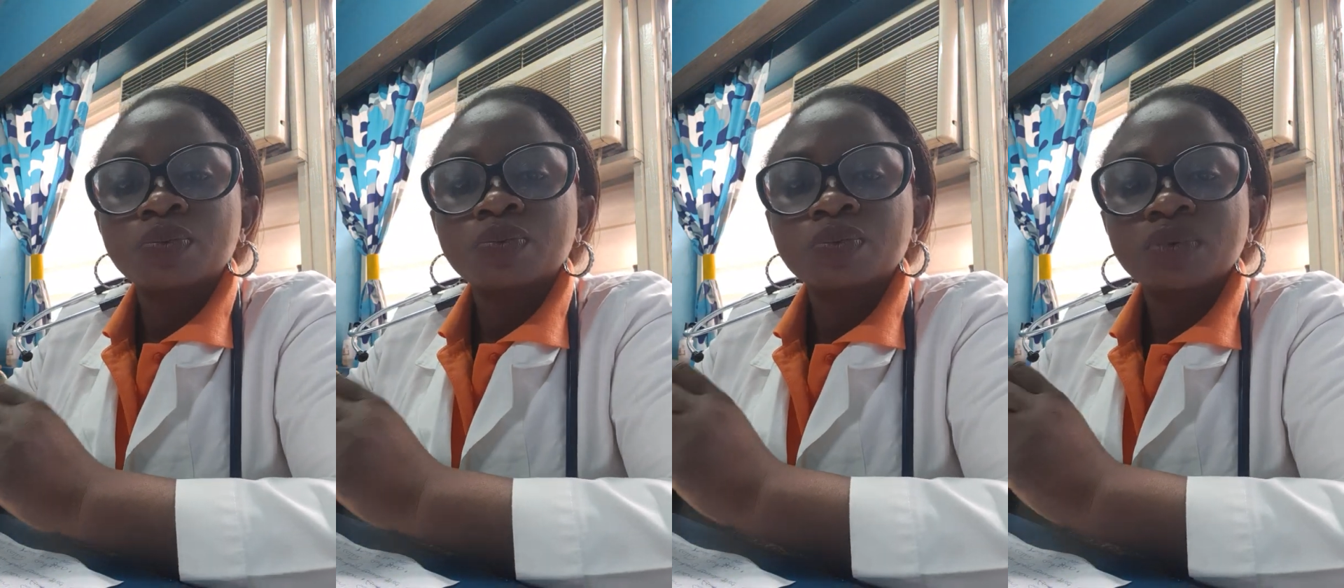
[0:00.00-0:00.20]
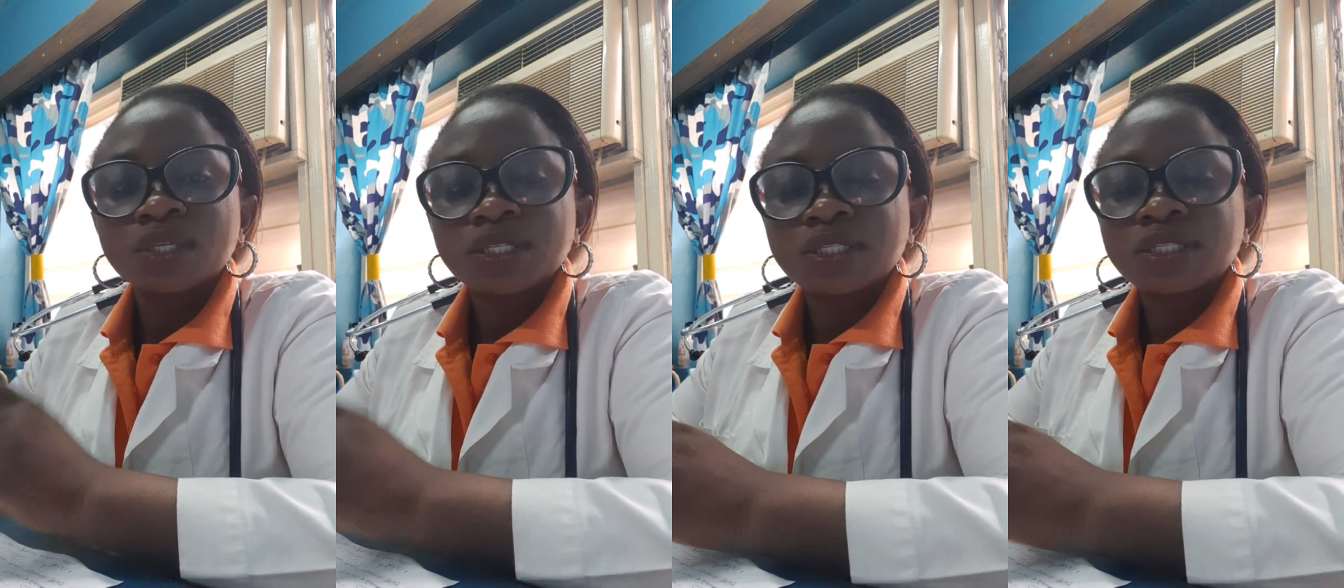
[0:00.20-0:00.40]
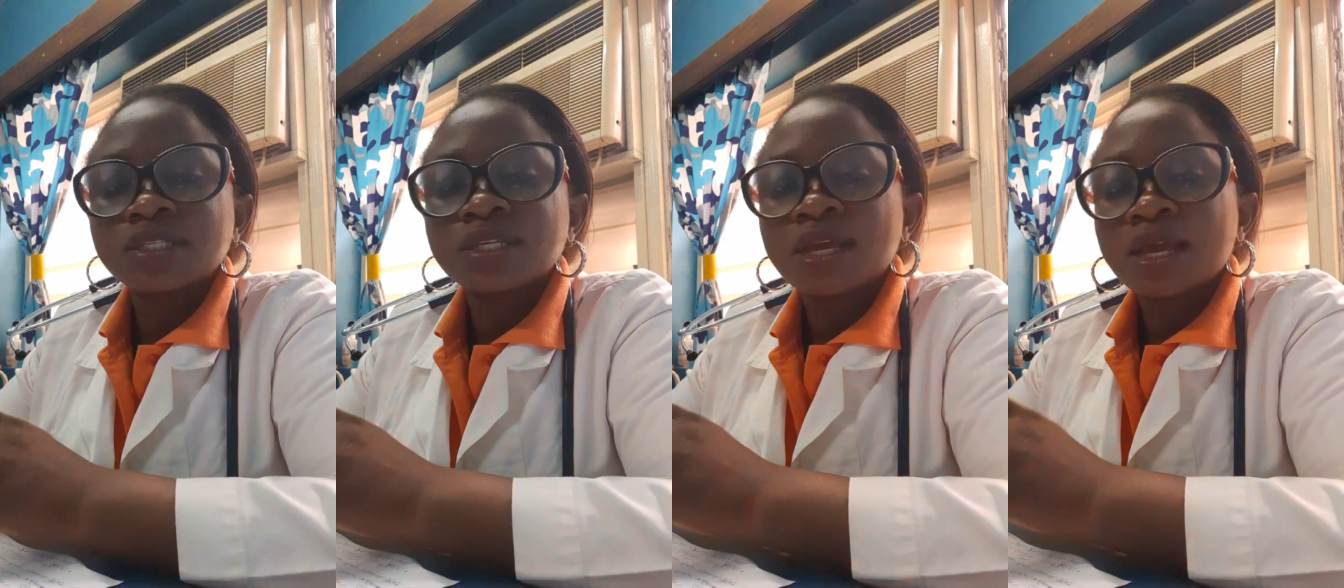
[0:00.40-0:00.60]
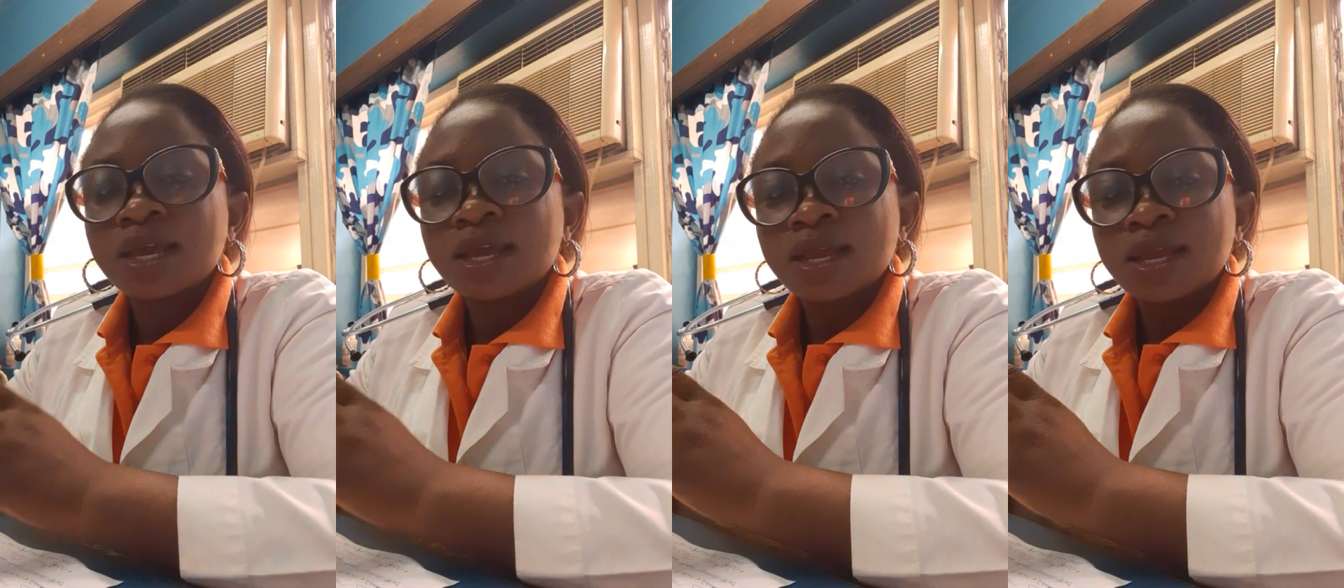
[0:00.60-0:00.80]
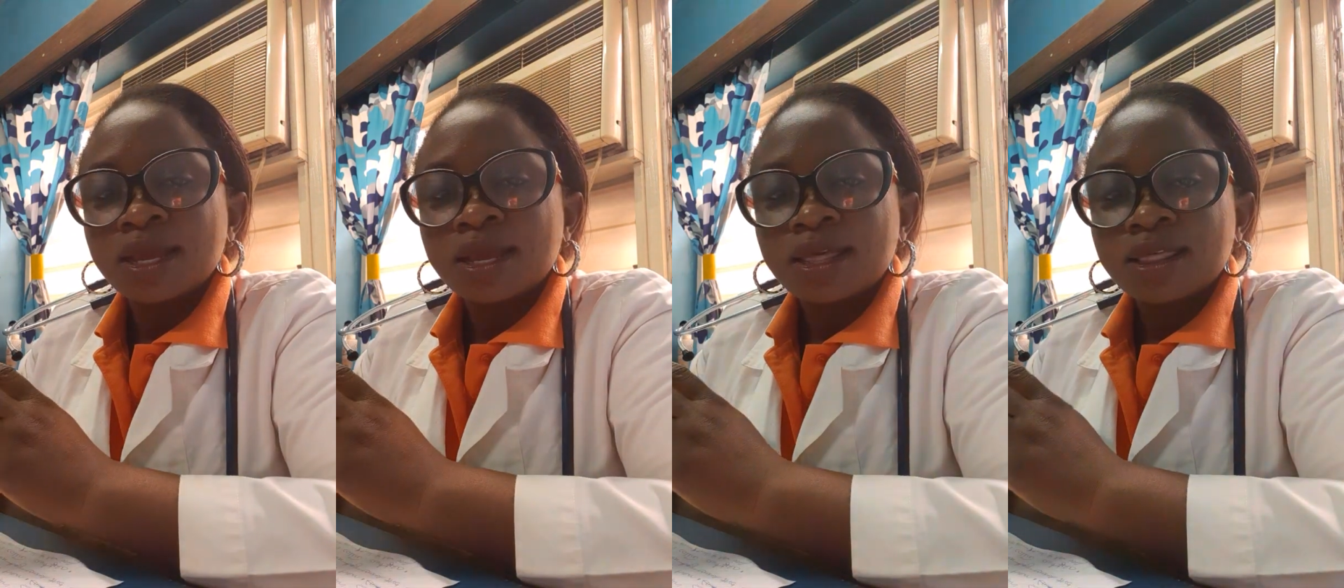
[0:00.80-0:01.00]
with
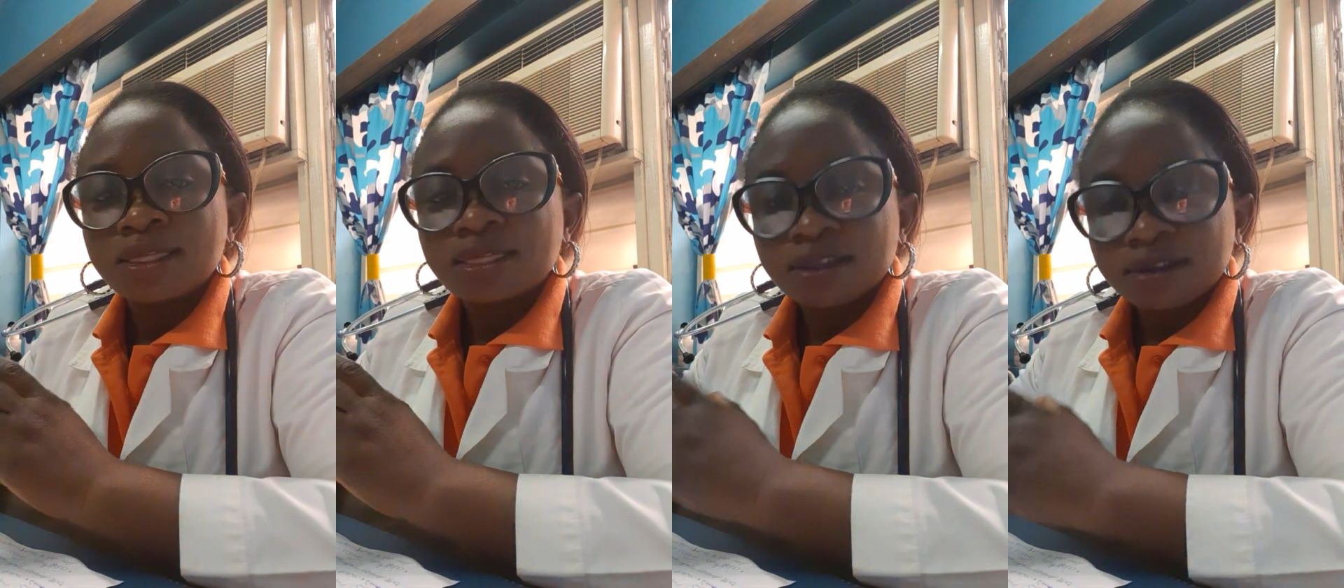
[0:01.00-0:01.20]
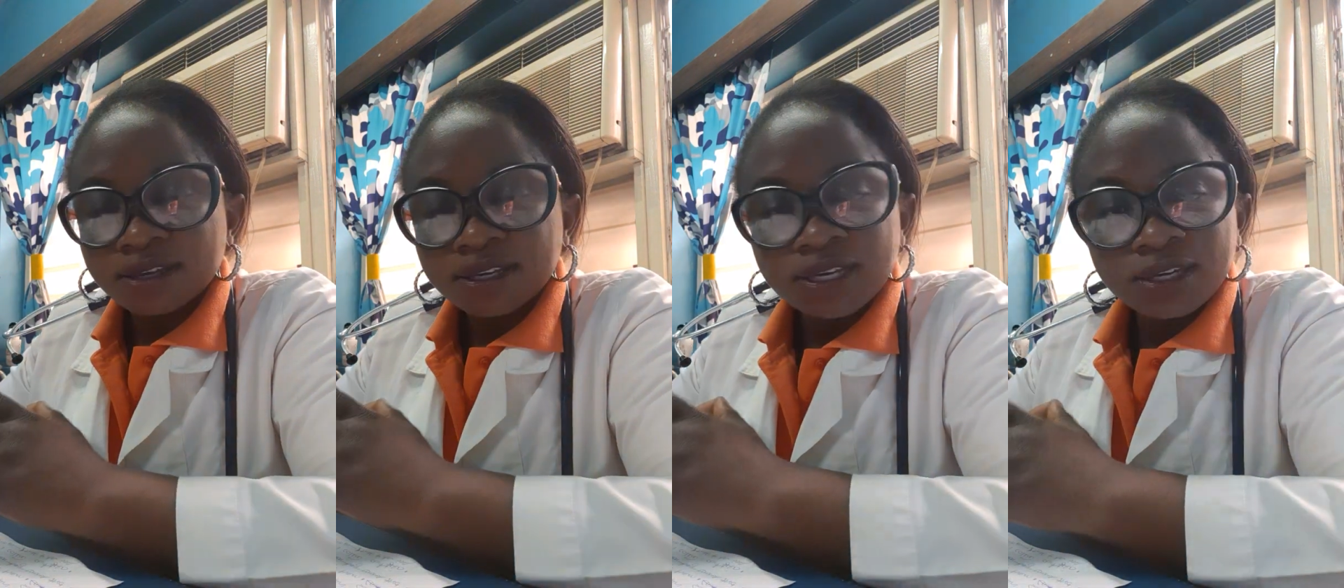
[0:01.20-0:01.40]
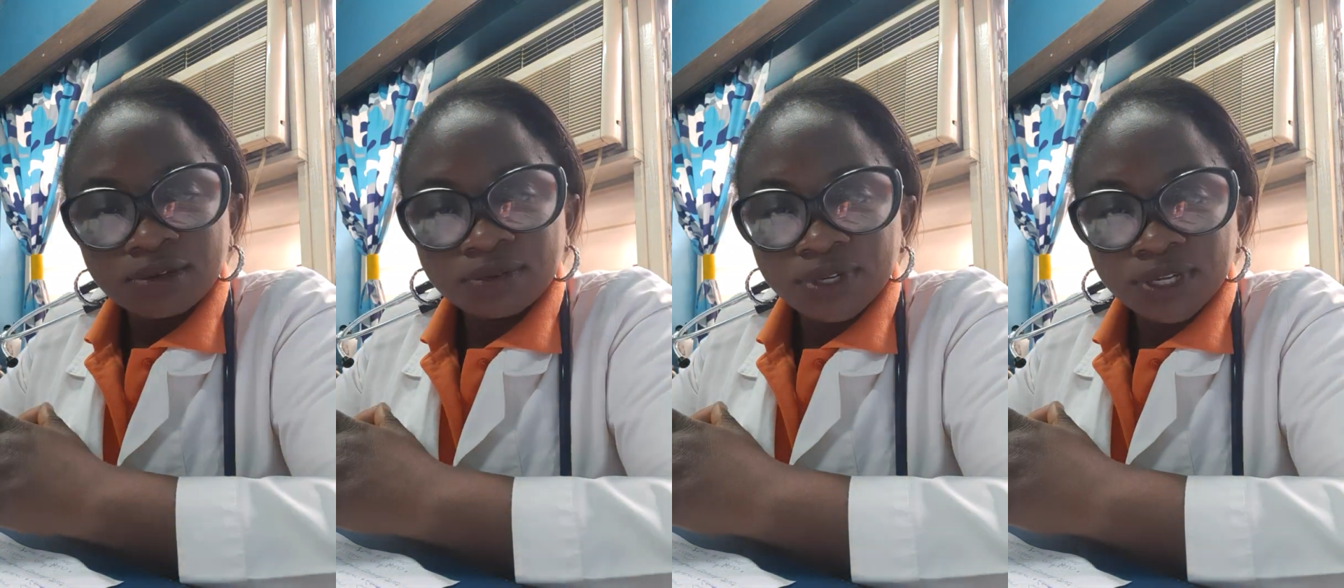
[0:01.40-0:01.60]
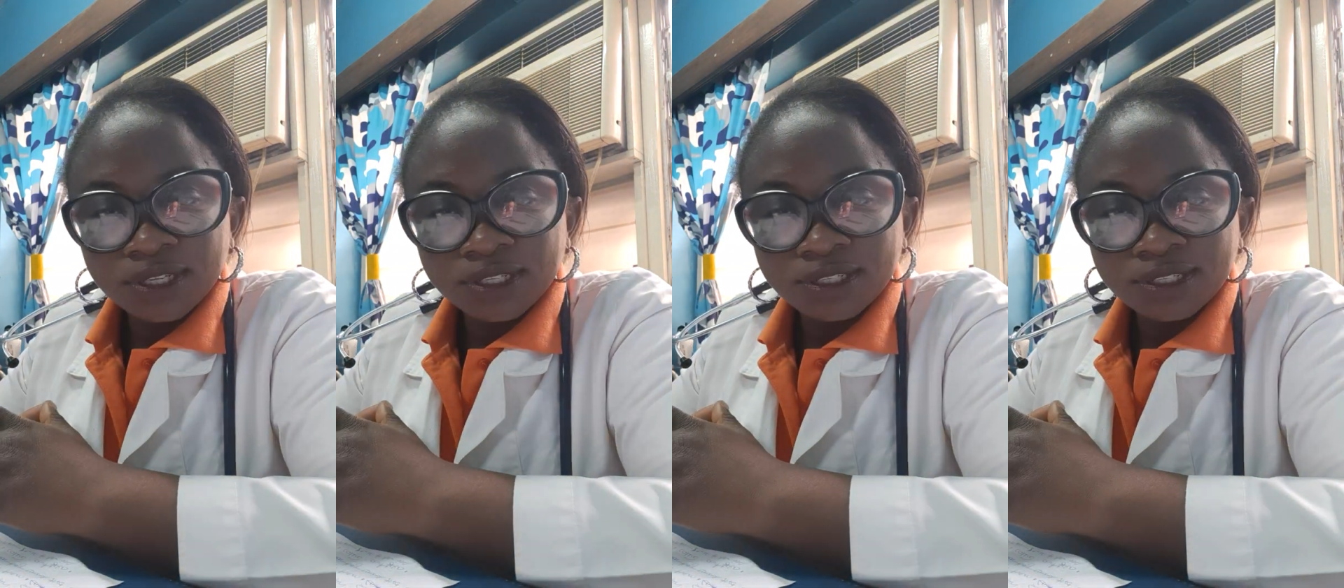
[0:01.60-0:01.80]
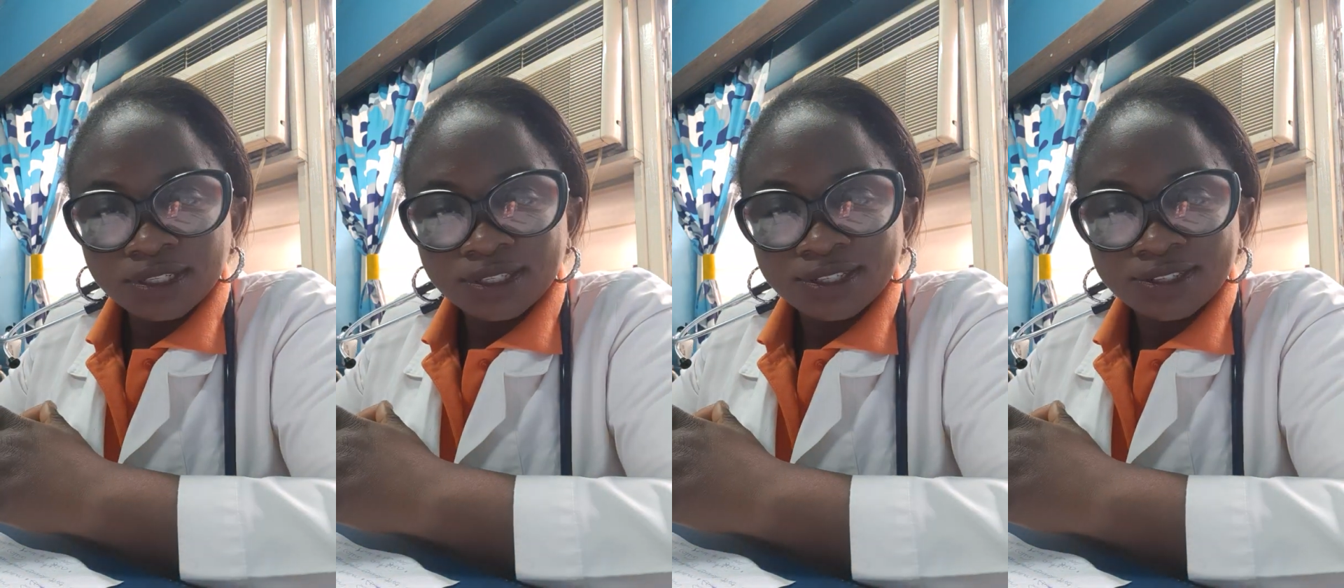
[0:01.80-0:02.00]
the
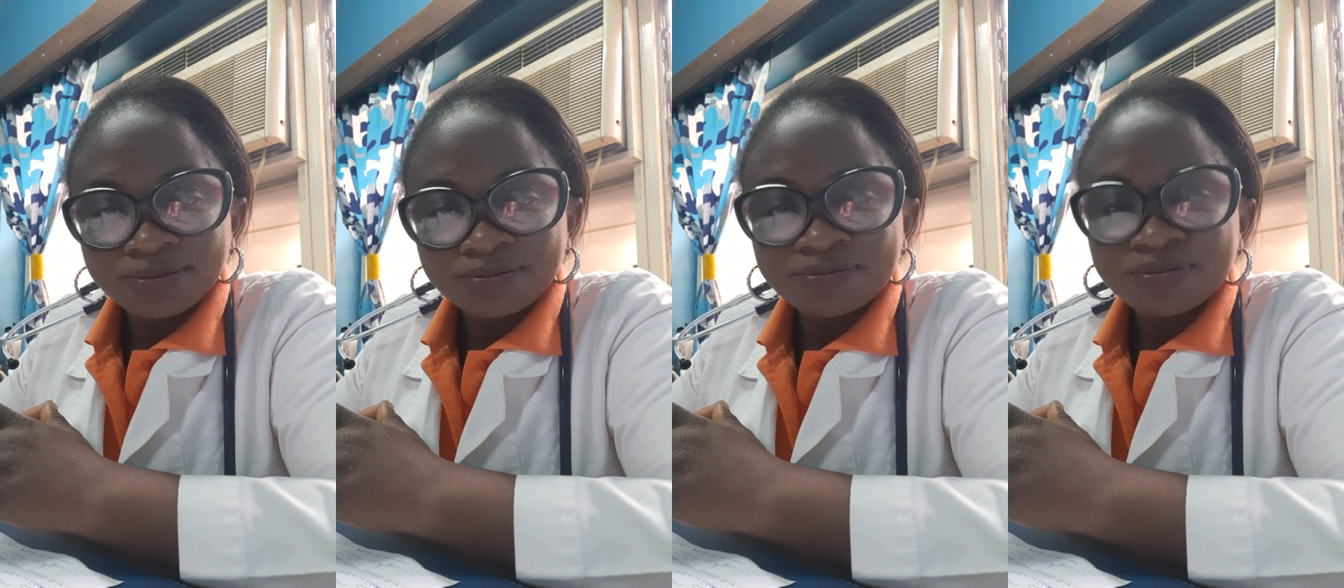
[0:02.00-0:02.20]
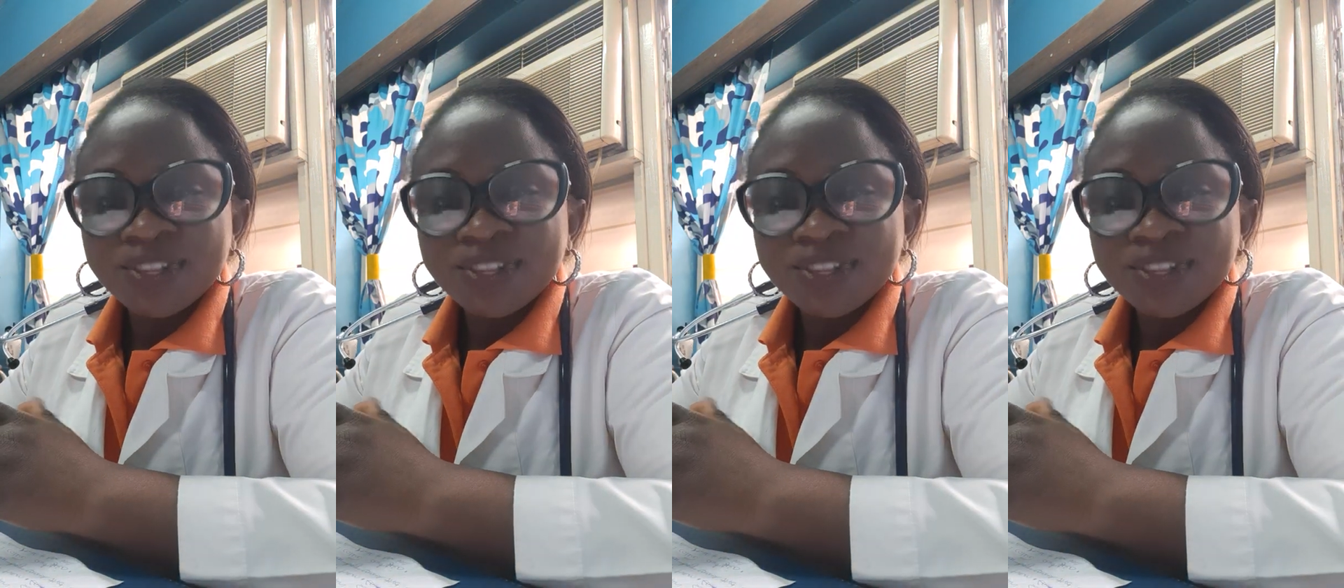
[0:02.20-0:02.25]
illness.